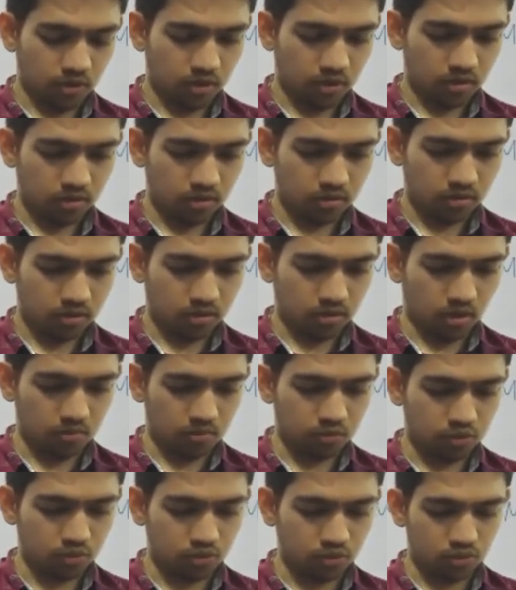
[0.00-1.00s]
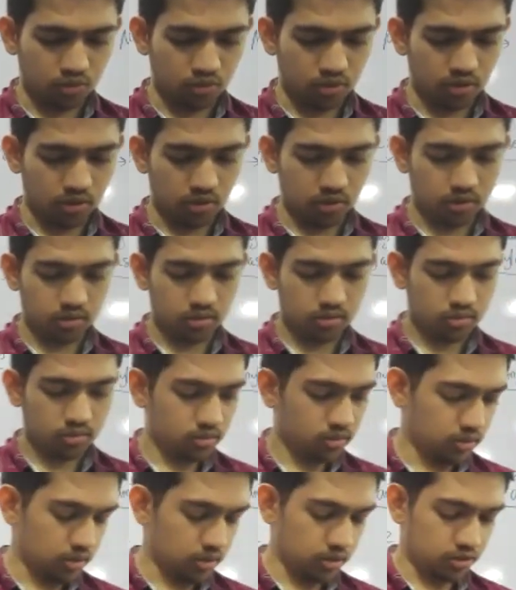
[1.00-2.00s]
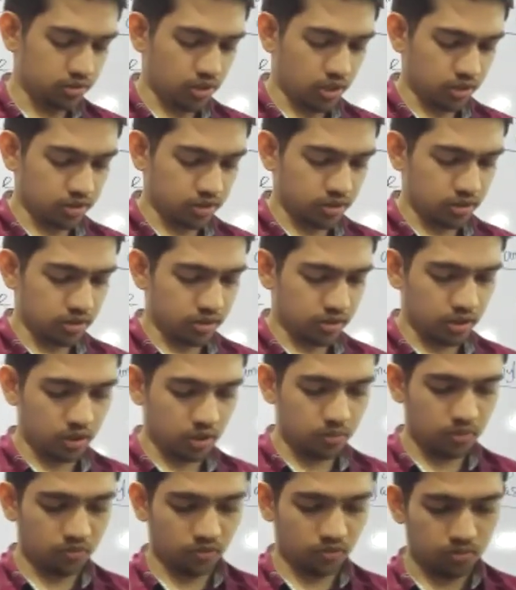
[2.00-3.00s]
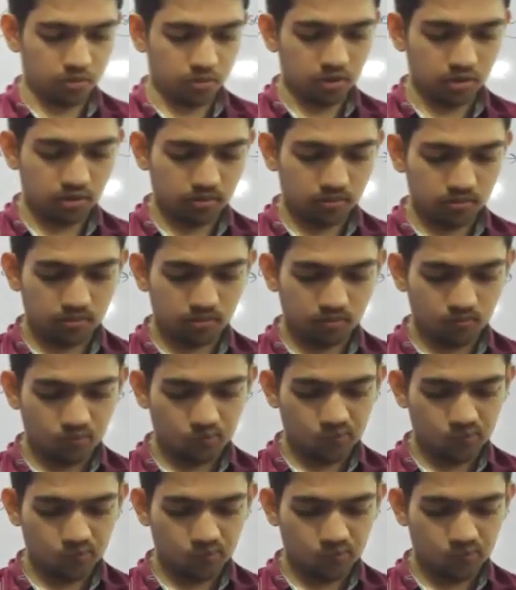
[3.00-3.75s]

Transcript: Okay, come to the structure essay. Give me 1 minute.